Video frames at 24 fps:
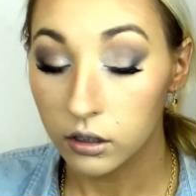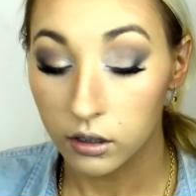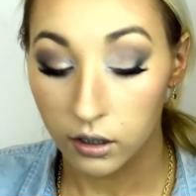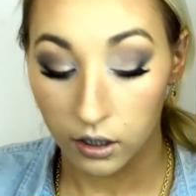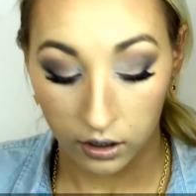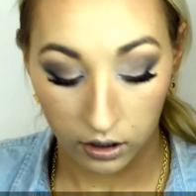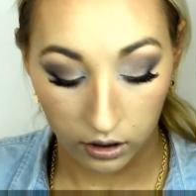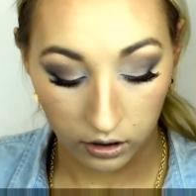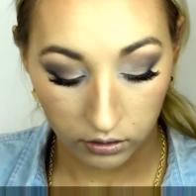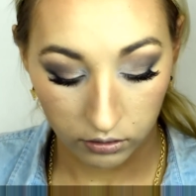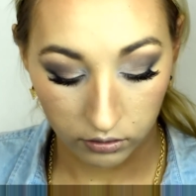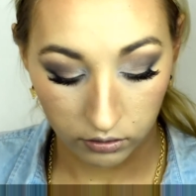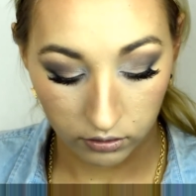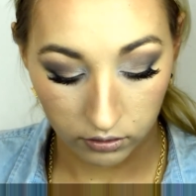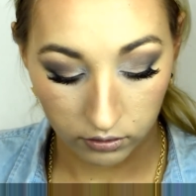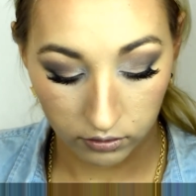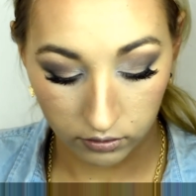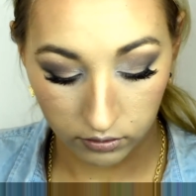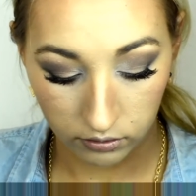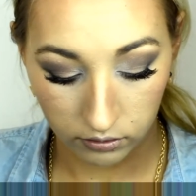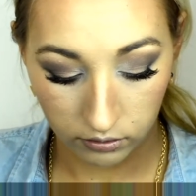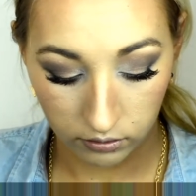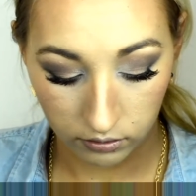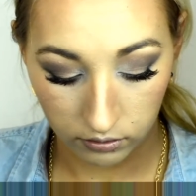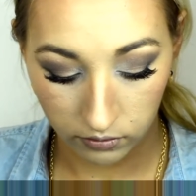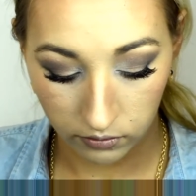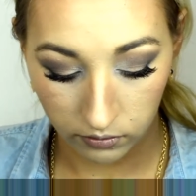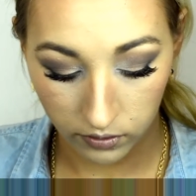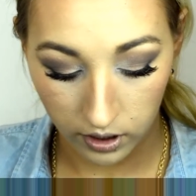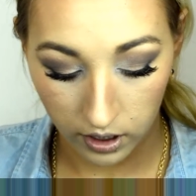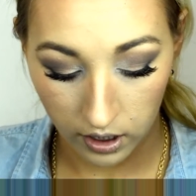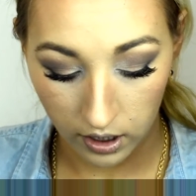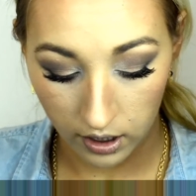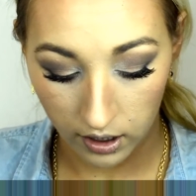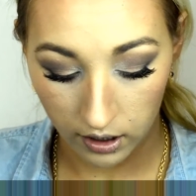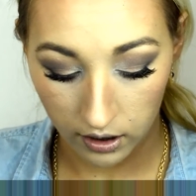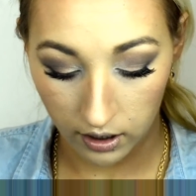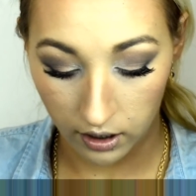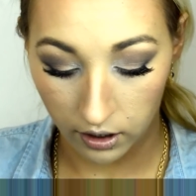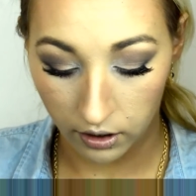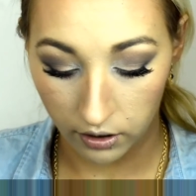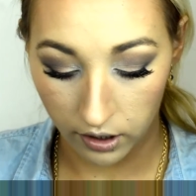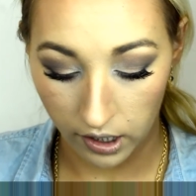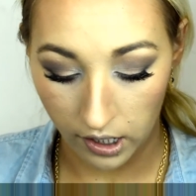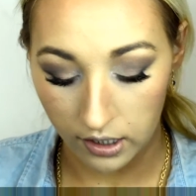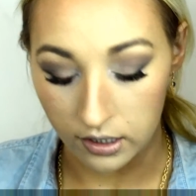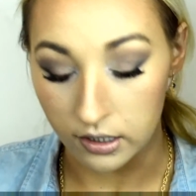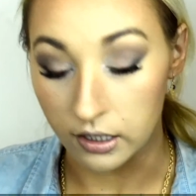I don't want anything
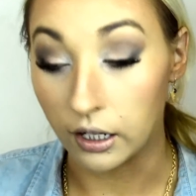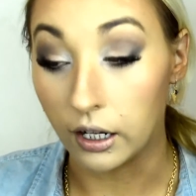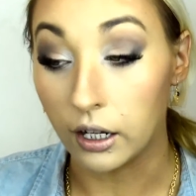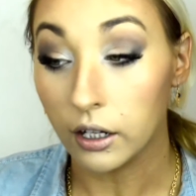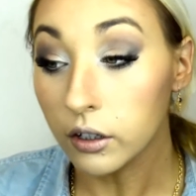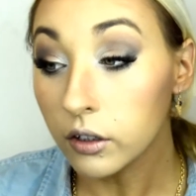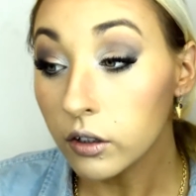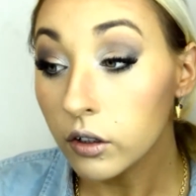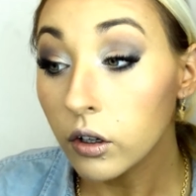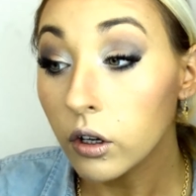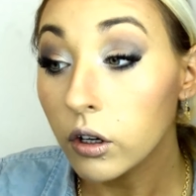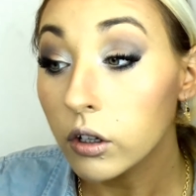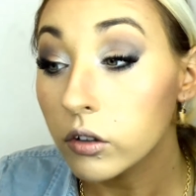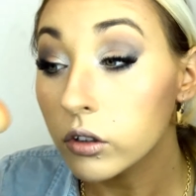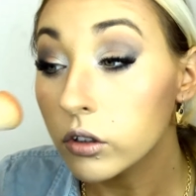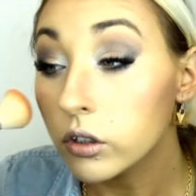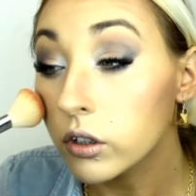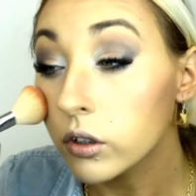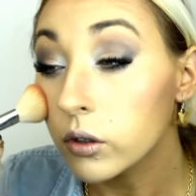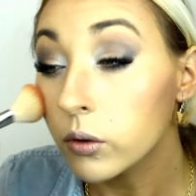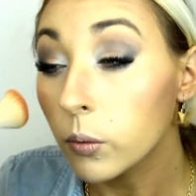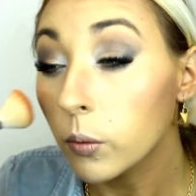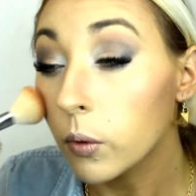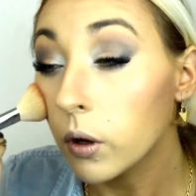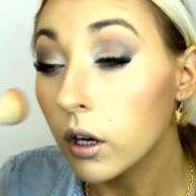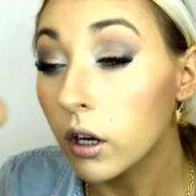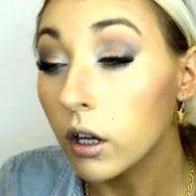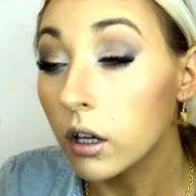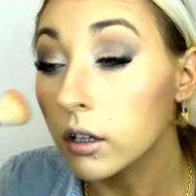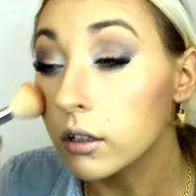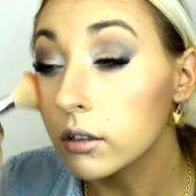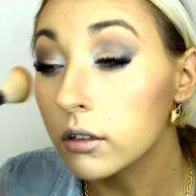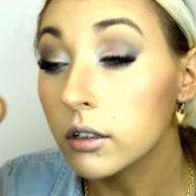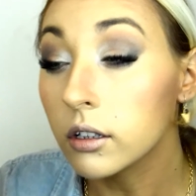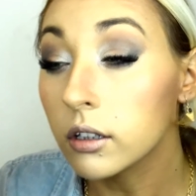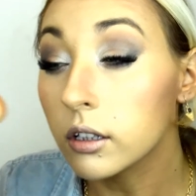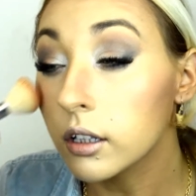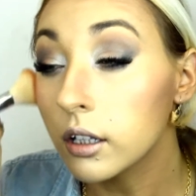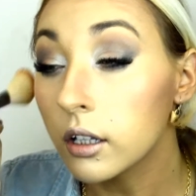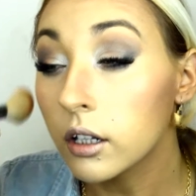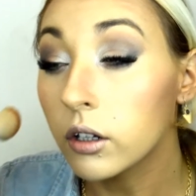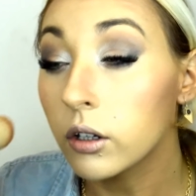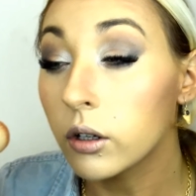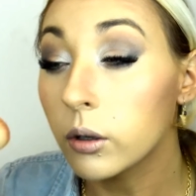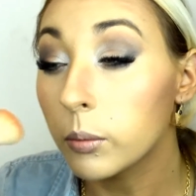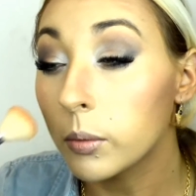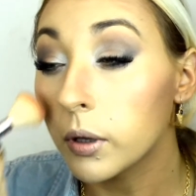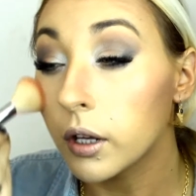crazy, just want a
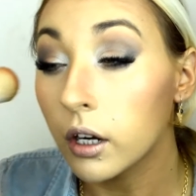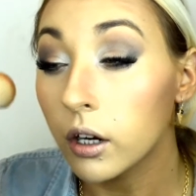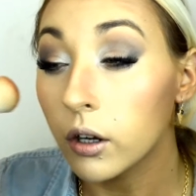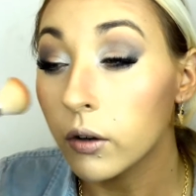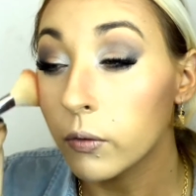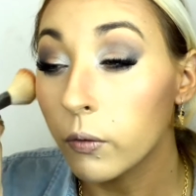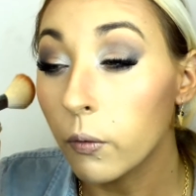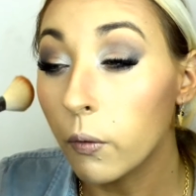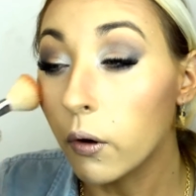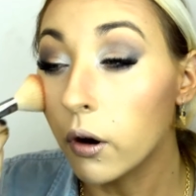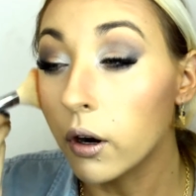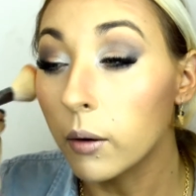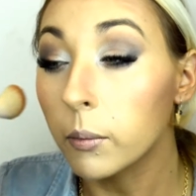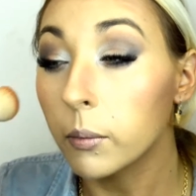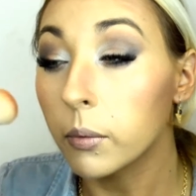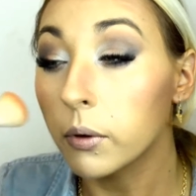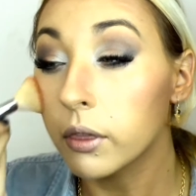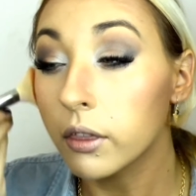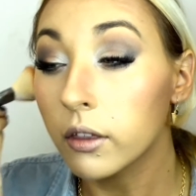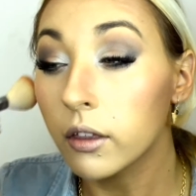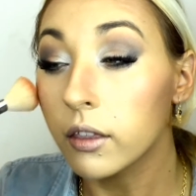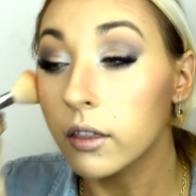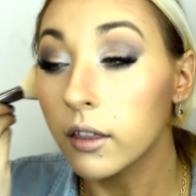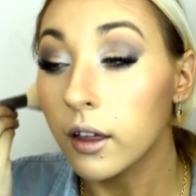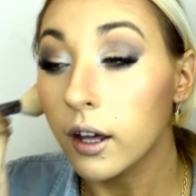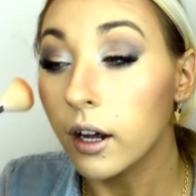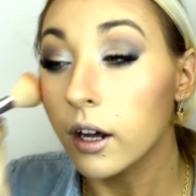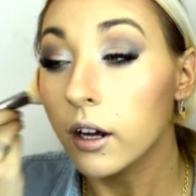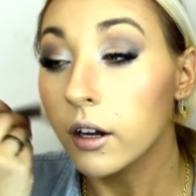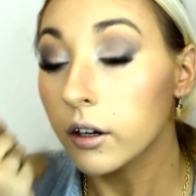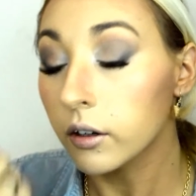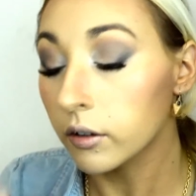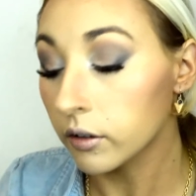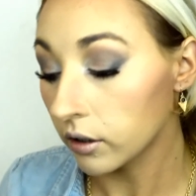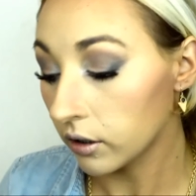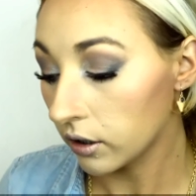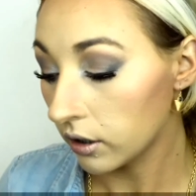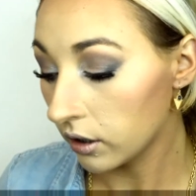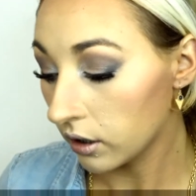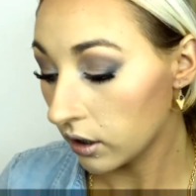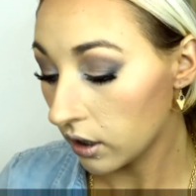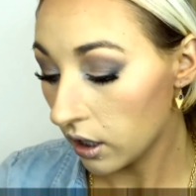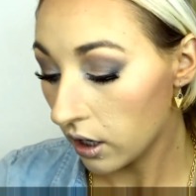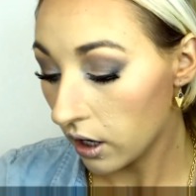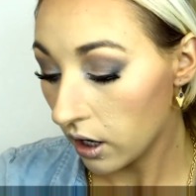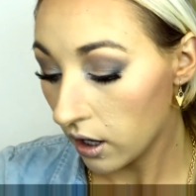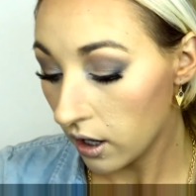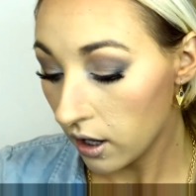little bit of warmth there.
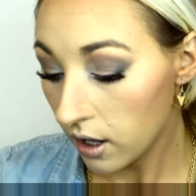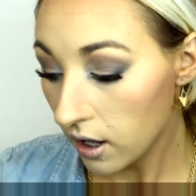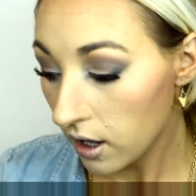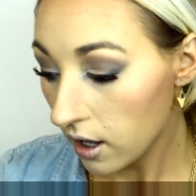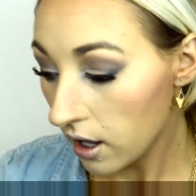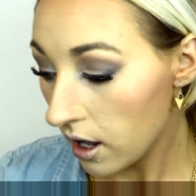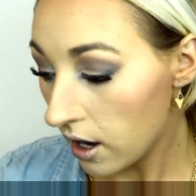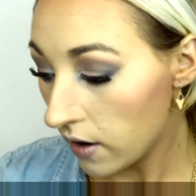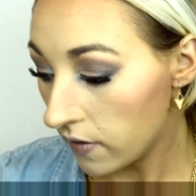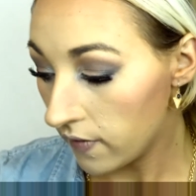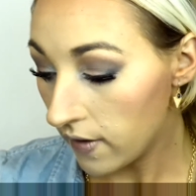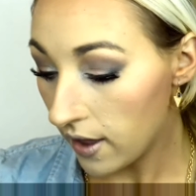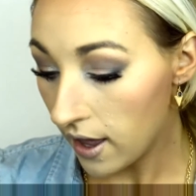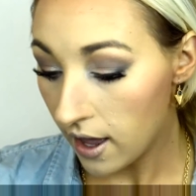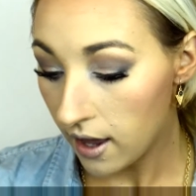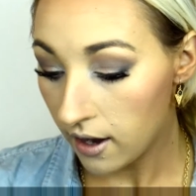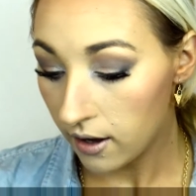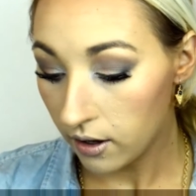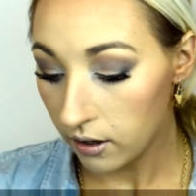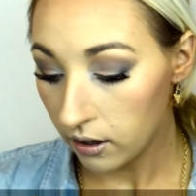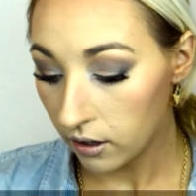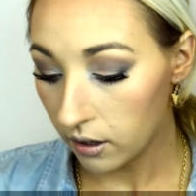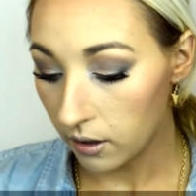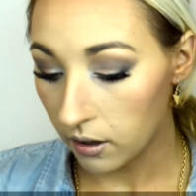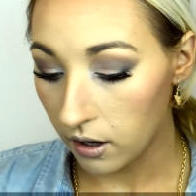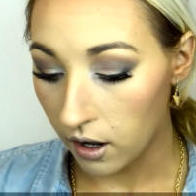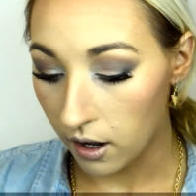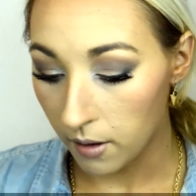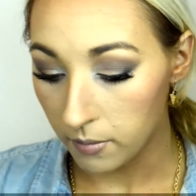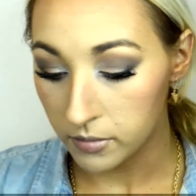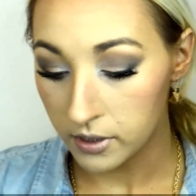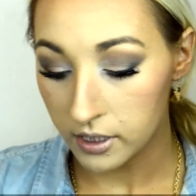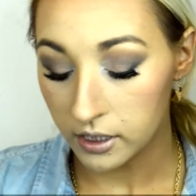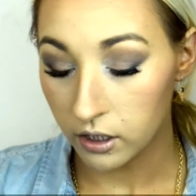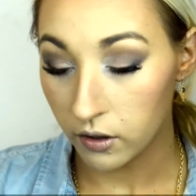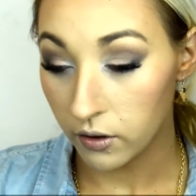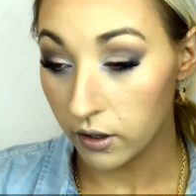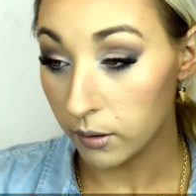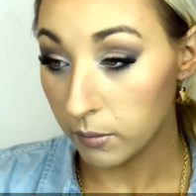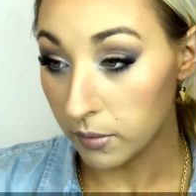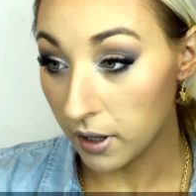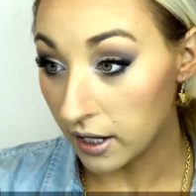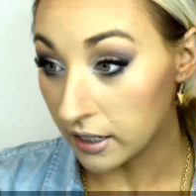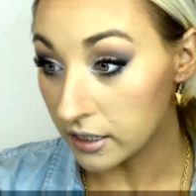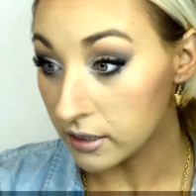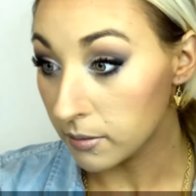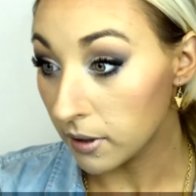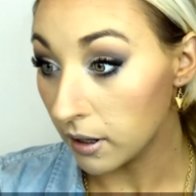And then I'm going
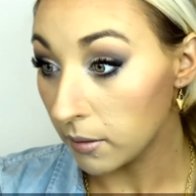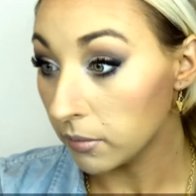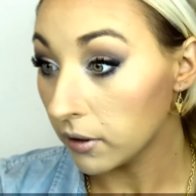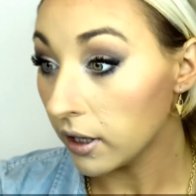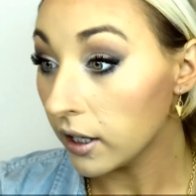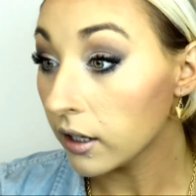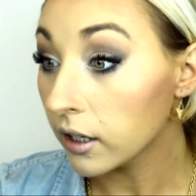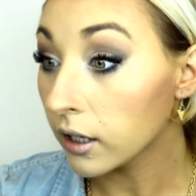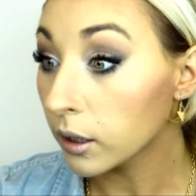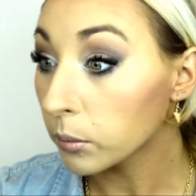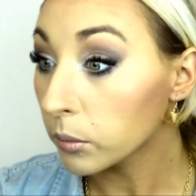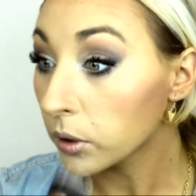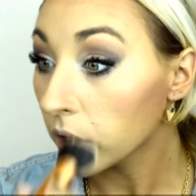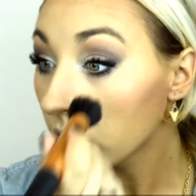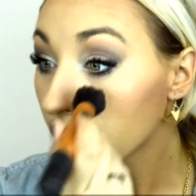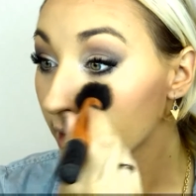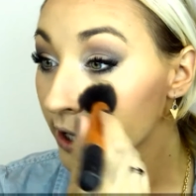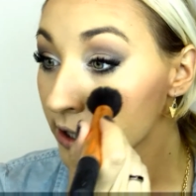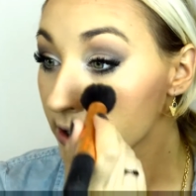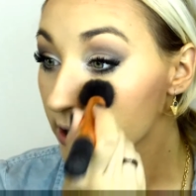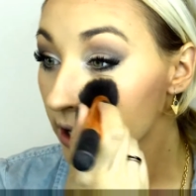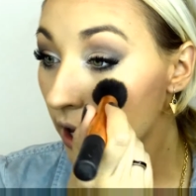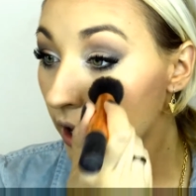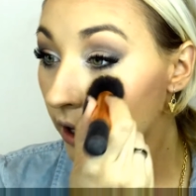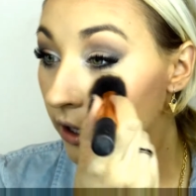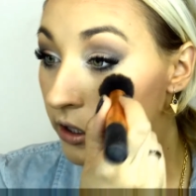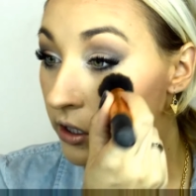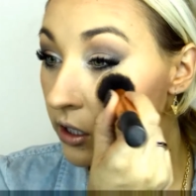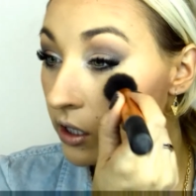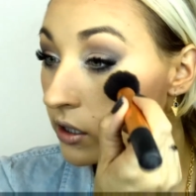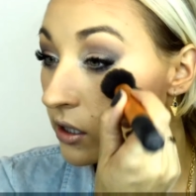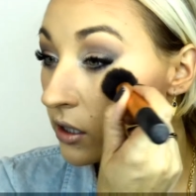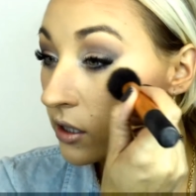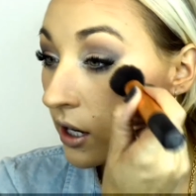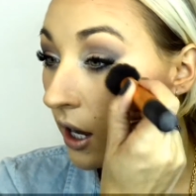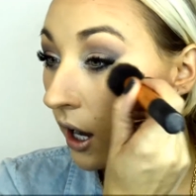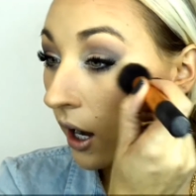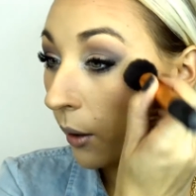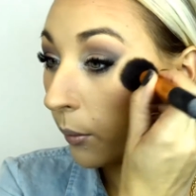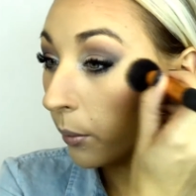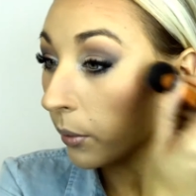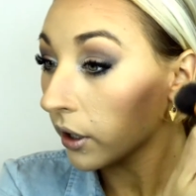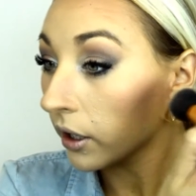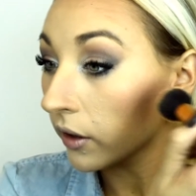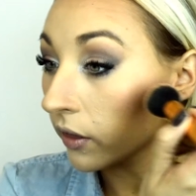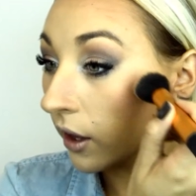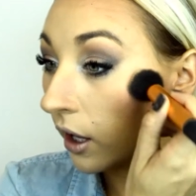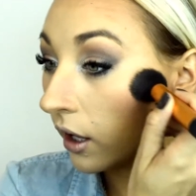back to my blending brush and just
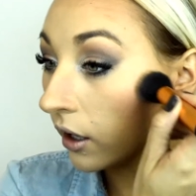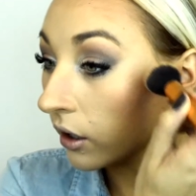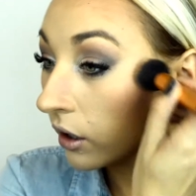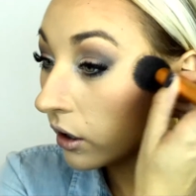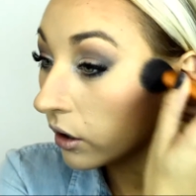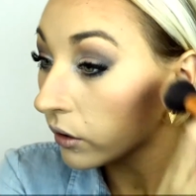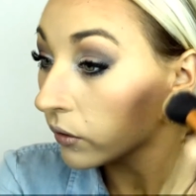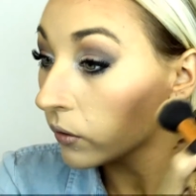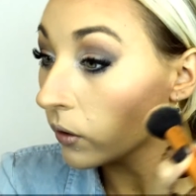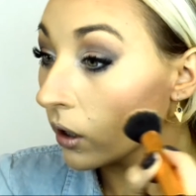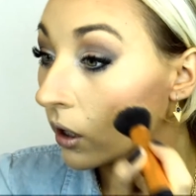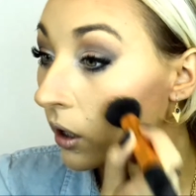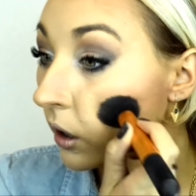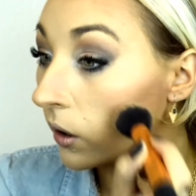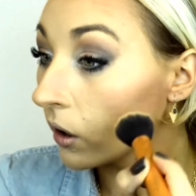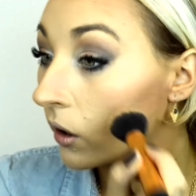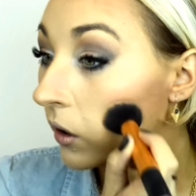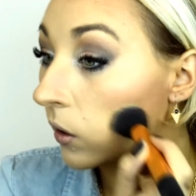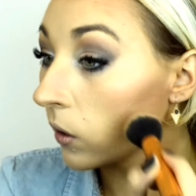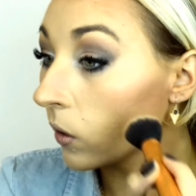tapping that over.